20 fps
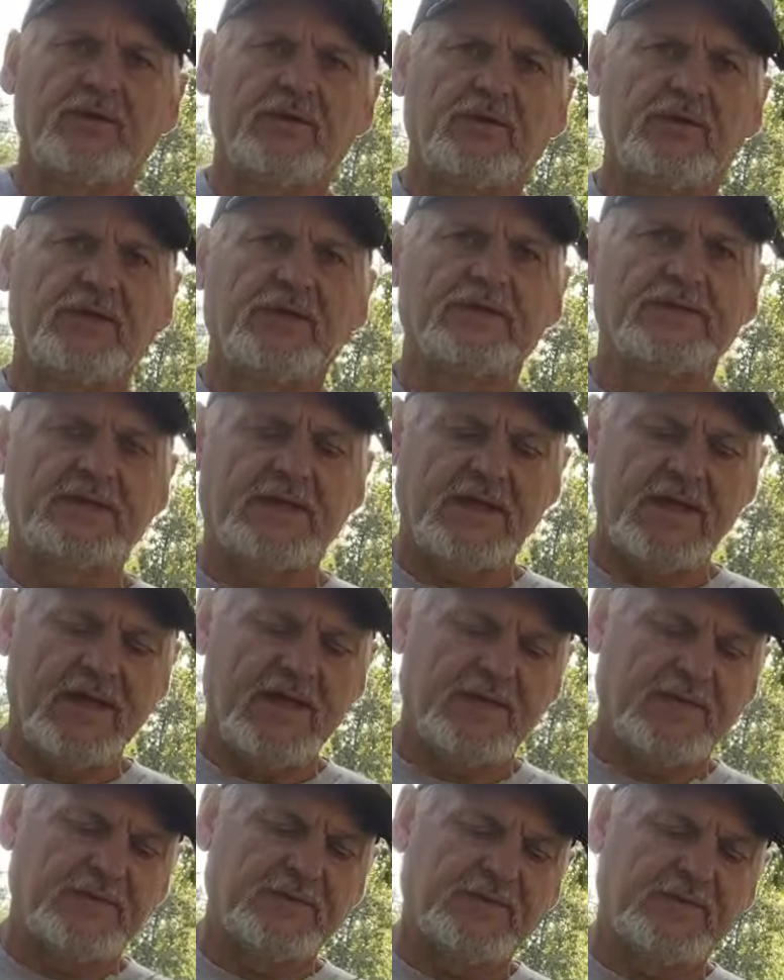You can see
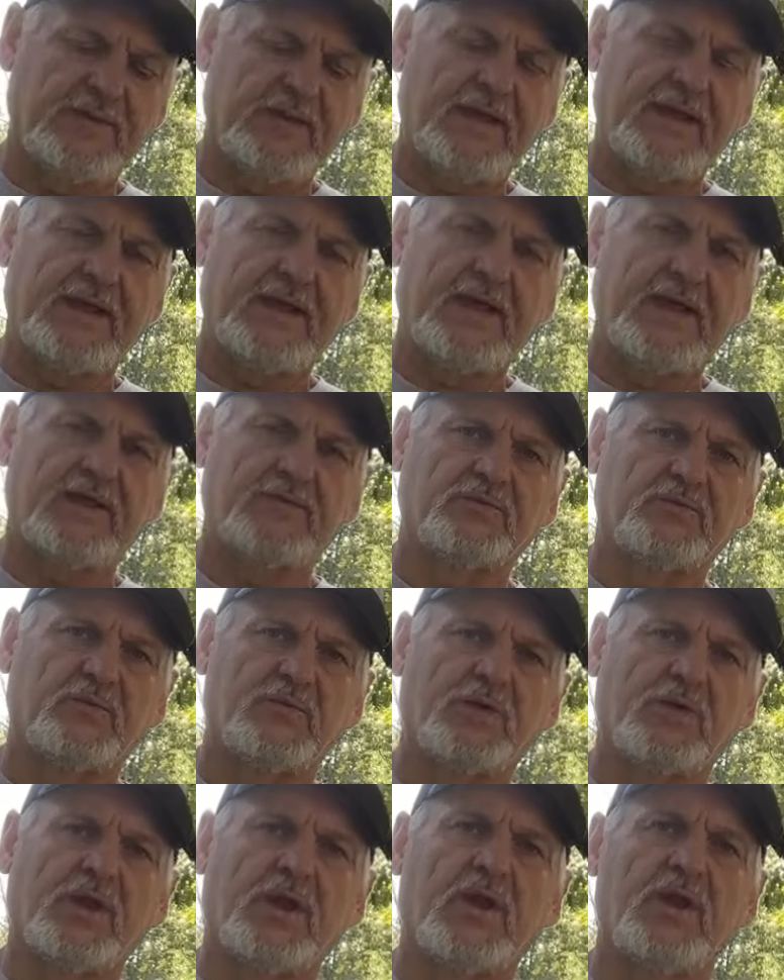how this plant has
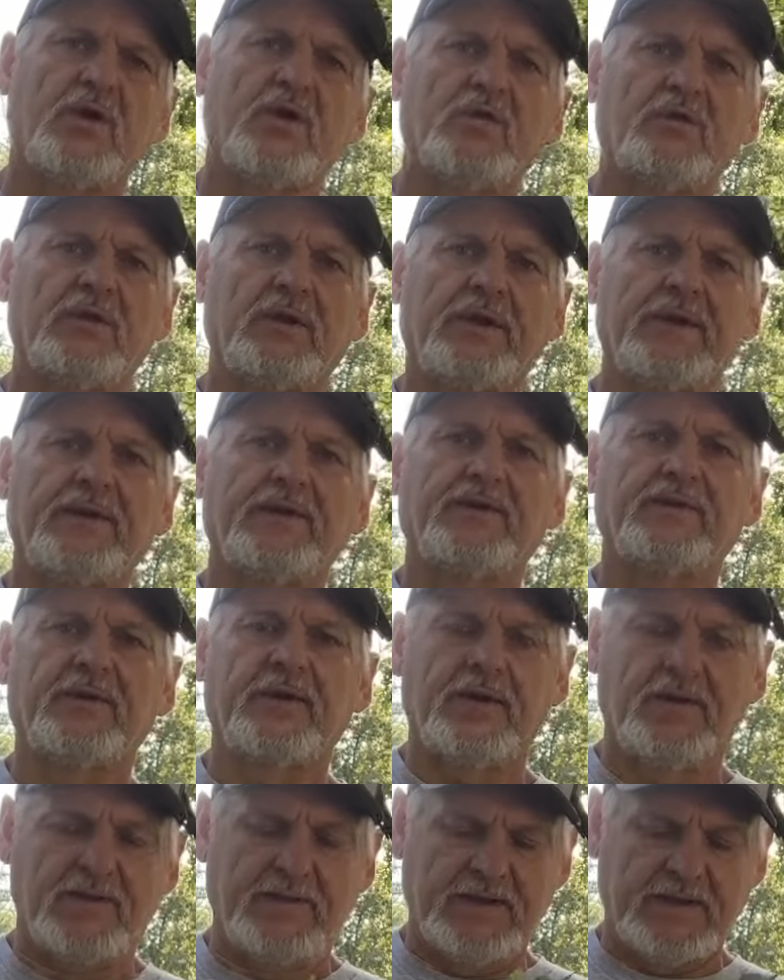one long leader
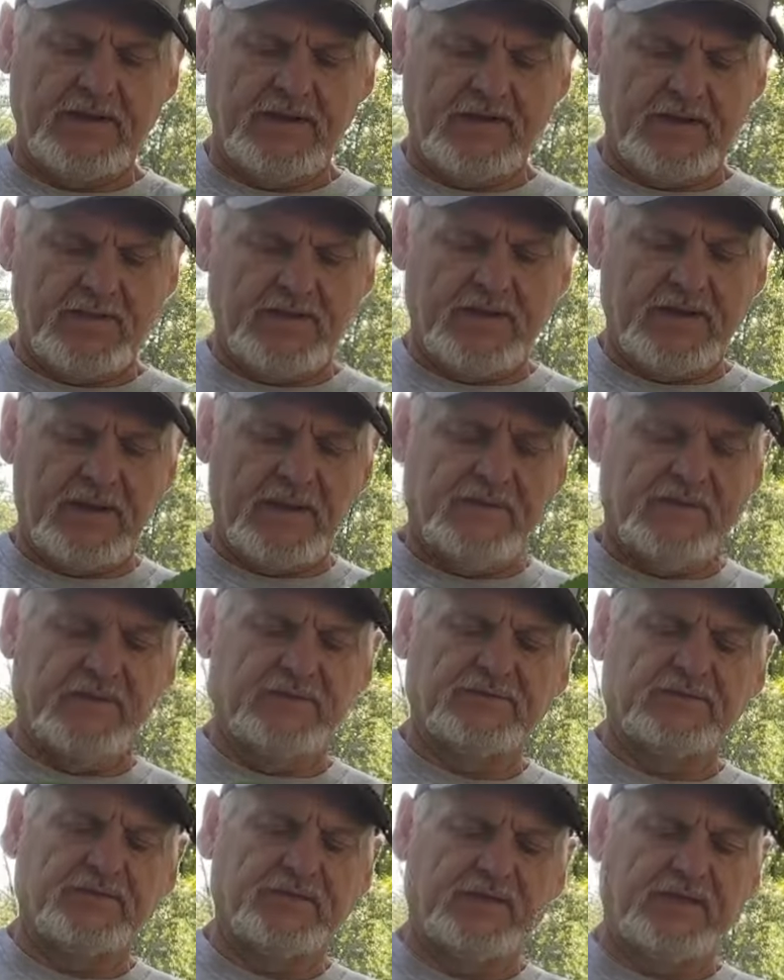coming up. Now
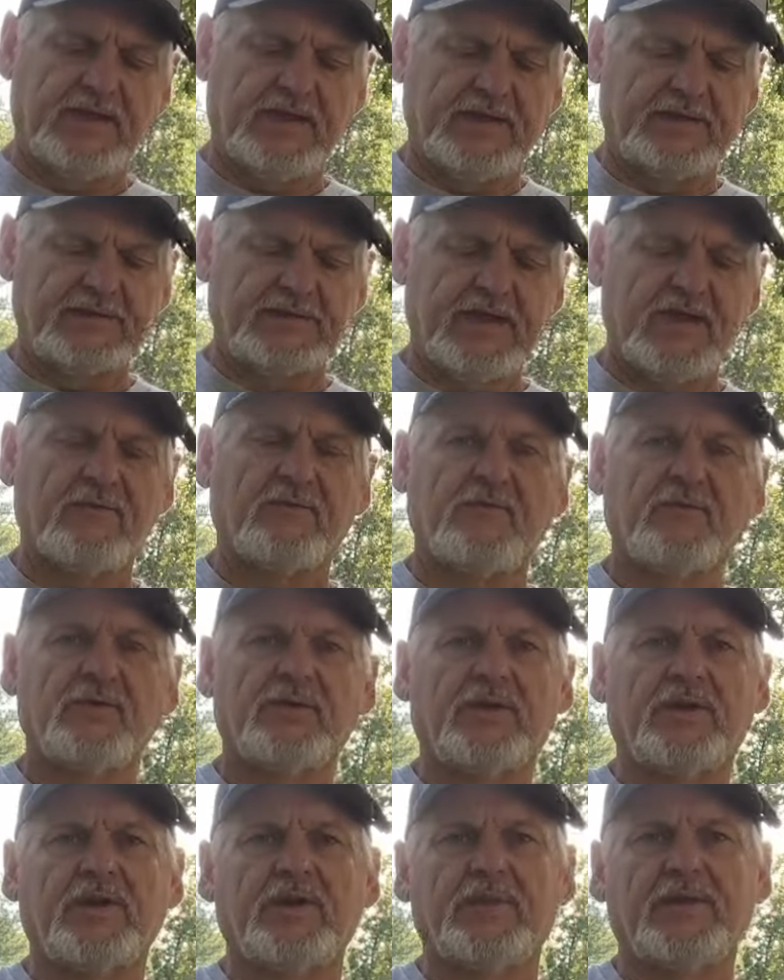this one does have
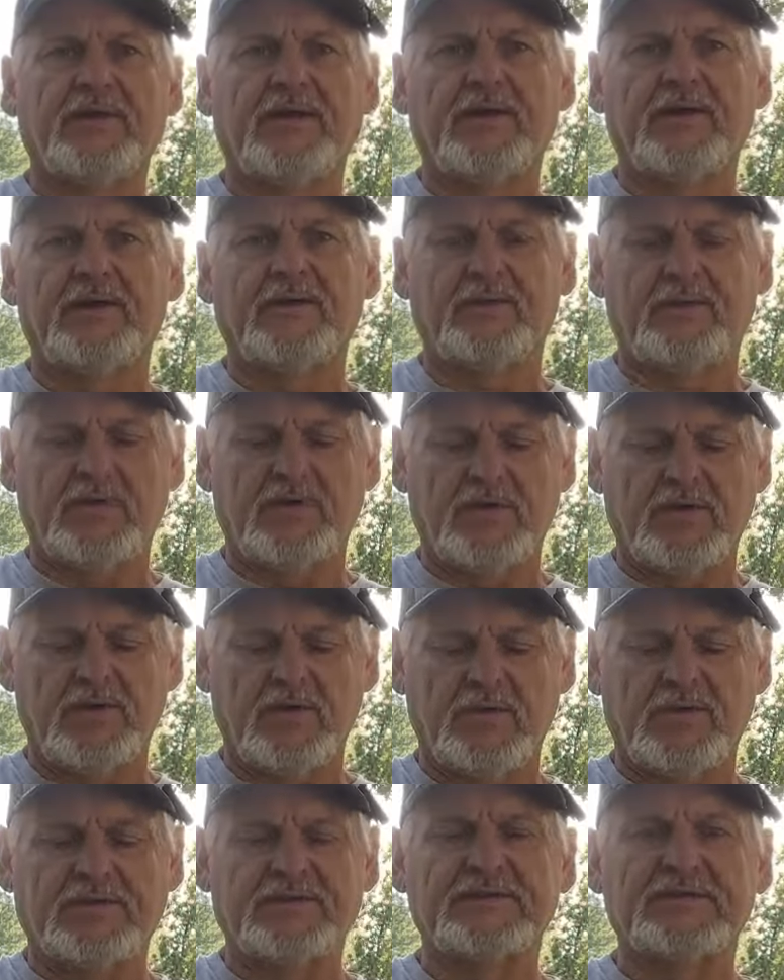one coming up
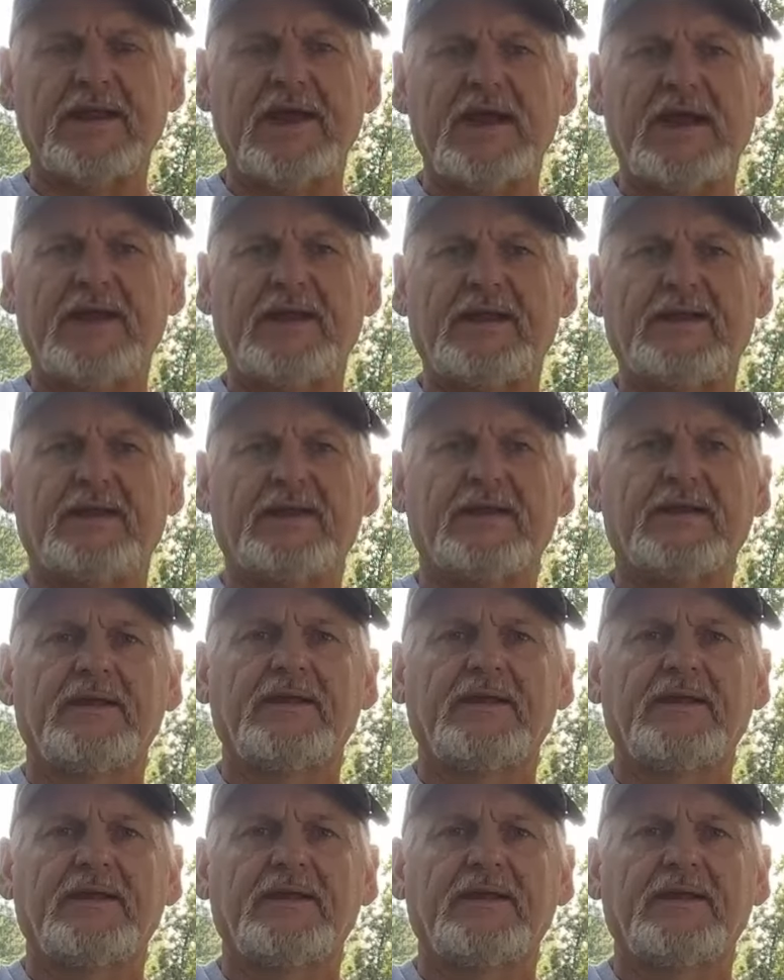on the side